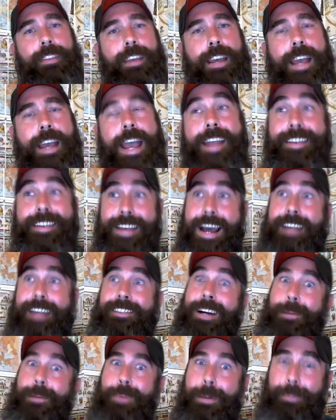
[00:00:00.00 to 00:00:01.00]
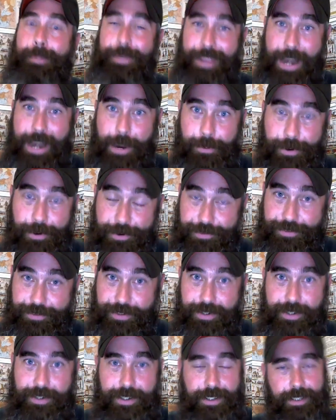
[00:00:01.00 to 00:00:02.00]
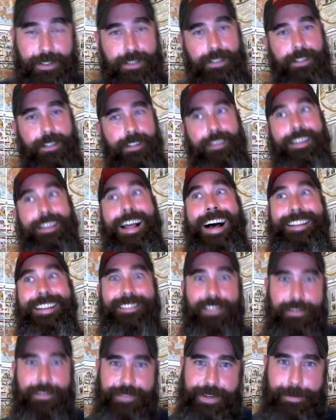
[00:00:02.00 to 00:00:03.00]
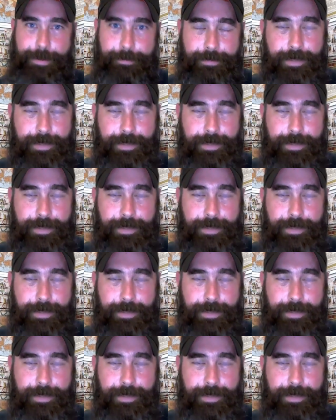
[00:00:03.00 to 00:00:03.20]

and not come up with errors? Lots of them.